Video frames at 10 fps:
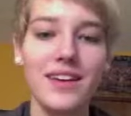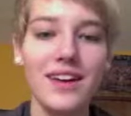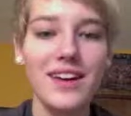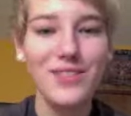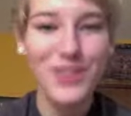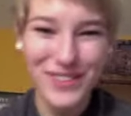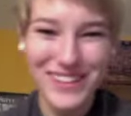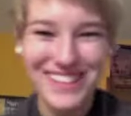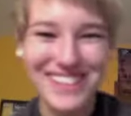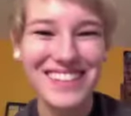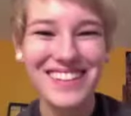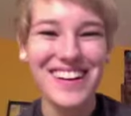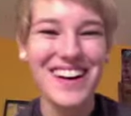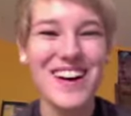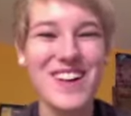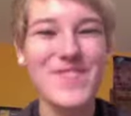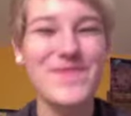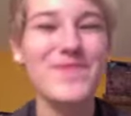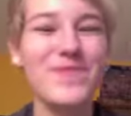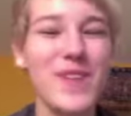Hey everyone. I
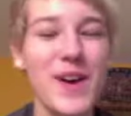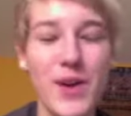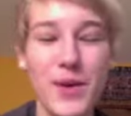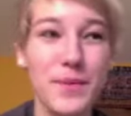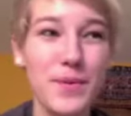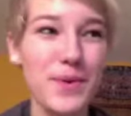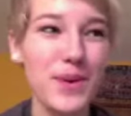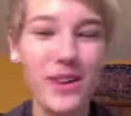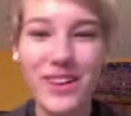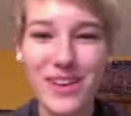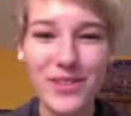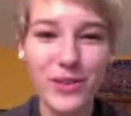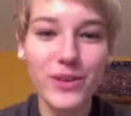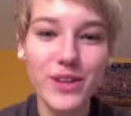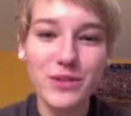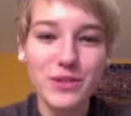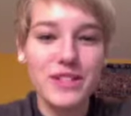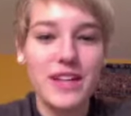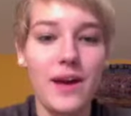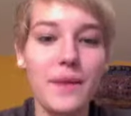hope you're all having a wonderful
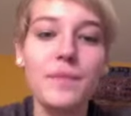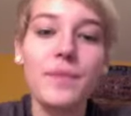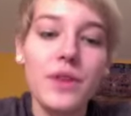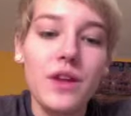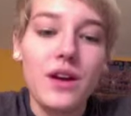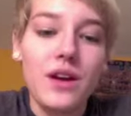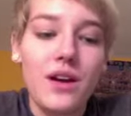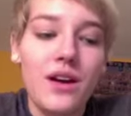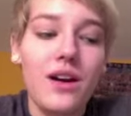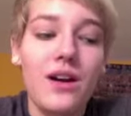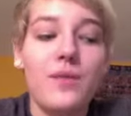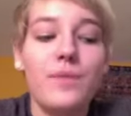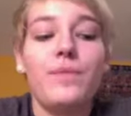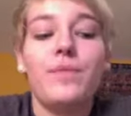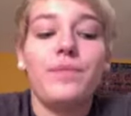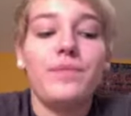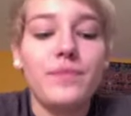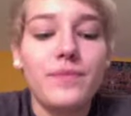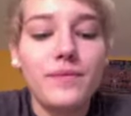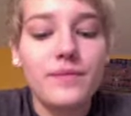day.
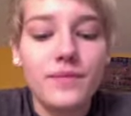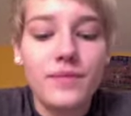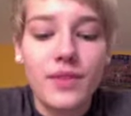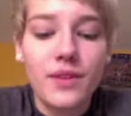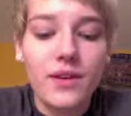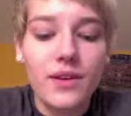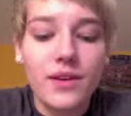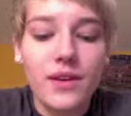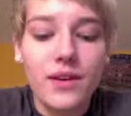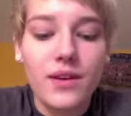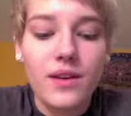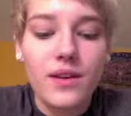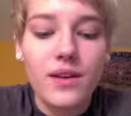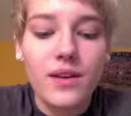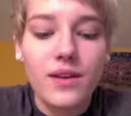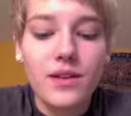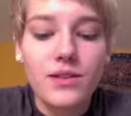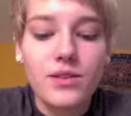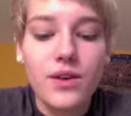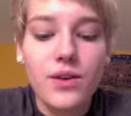
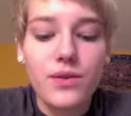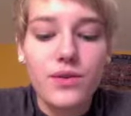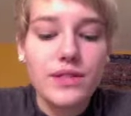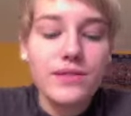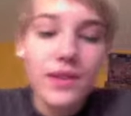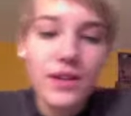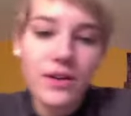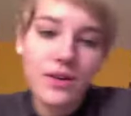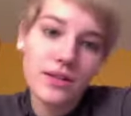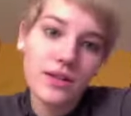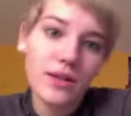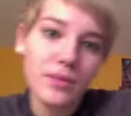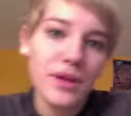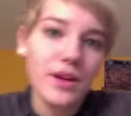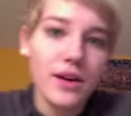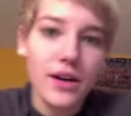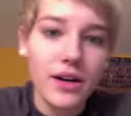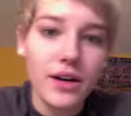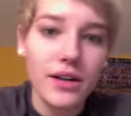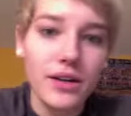So this video is going to be
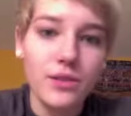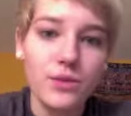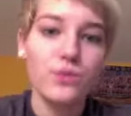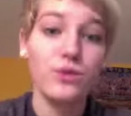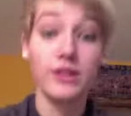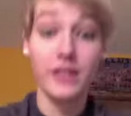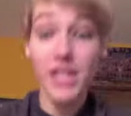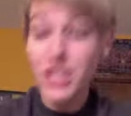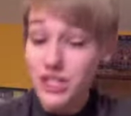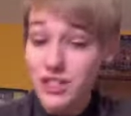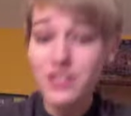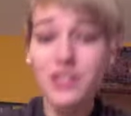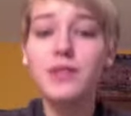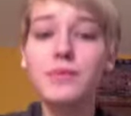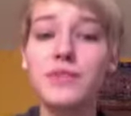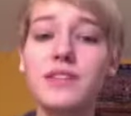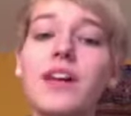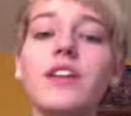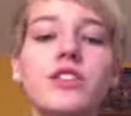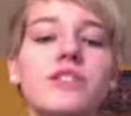on relationships,
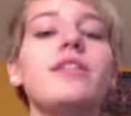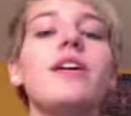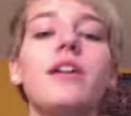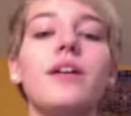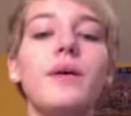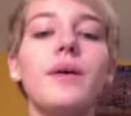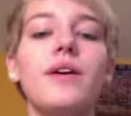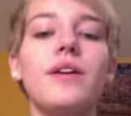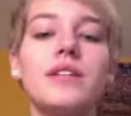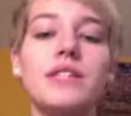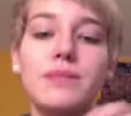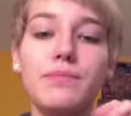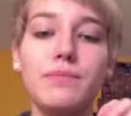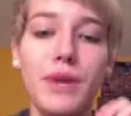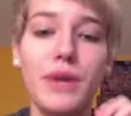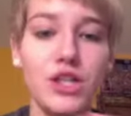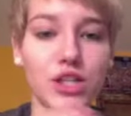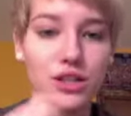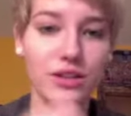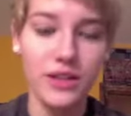not just like
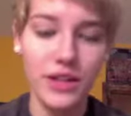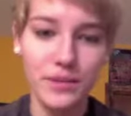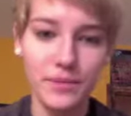special, like